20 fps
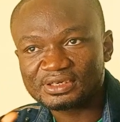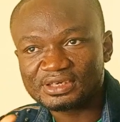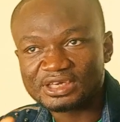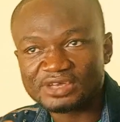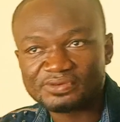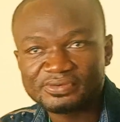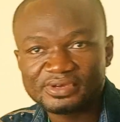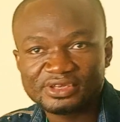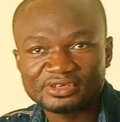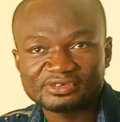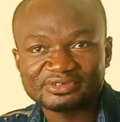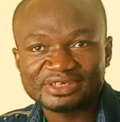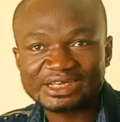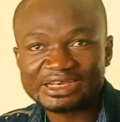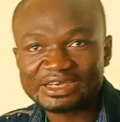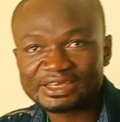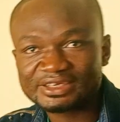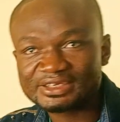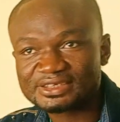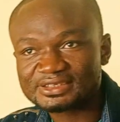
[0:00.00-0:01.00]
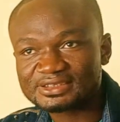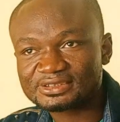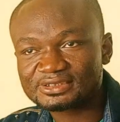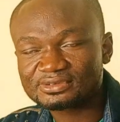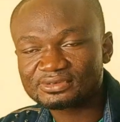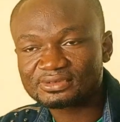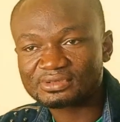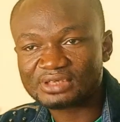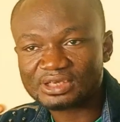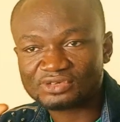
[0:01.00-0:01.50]
They were dragging
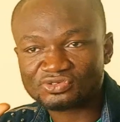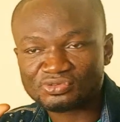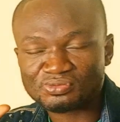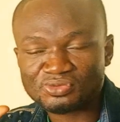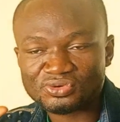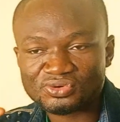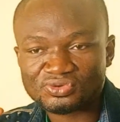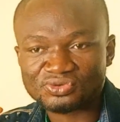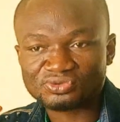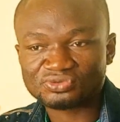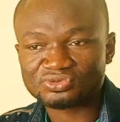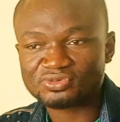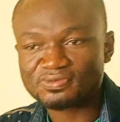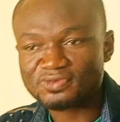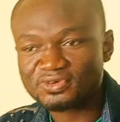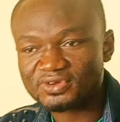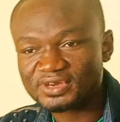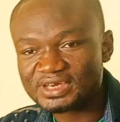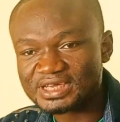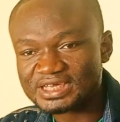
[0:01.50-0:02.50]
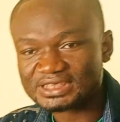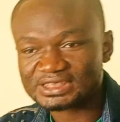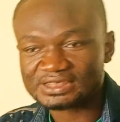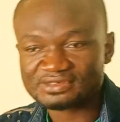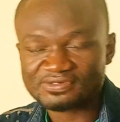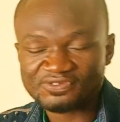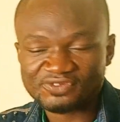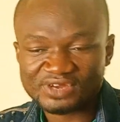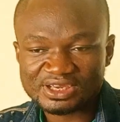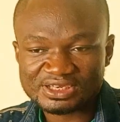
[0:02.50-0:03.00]
it tomorrow
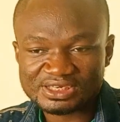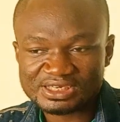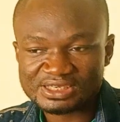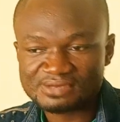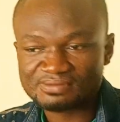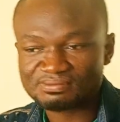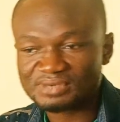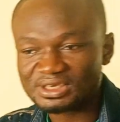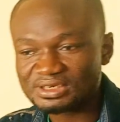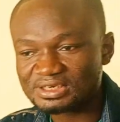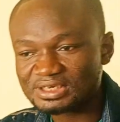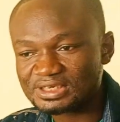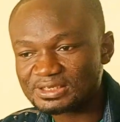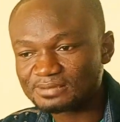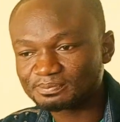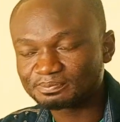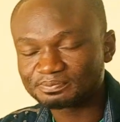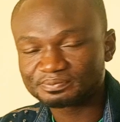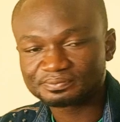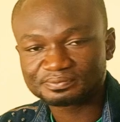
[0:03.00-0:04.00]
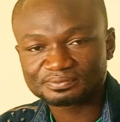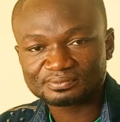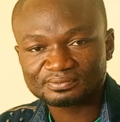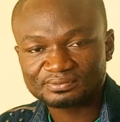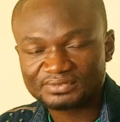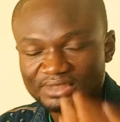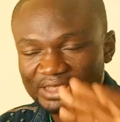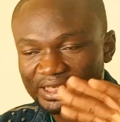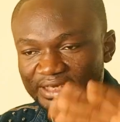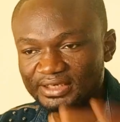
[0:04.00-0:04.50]
next, Friday, Monday.
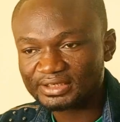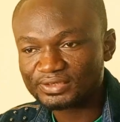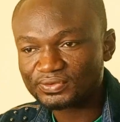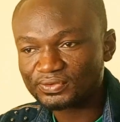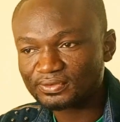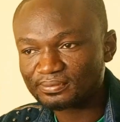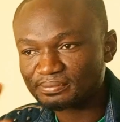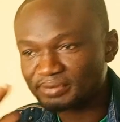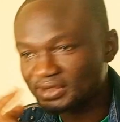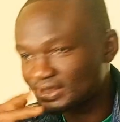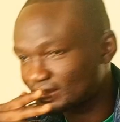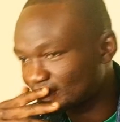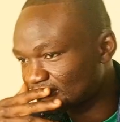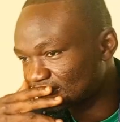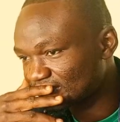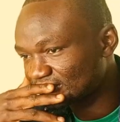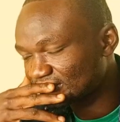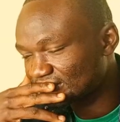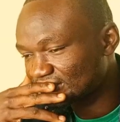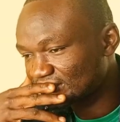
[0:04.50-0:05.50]
I didn't complain.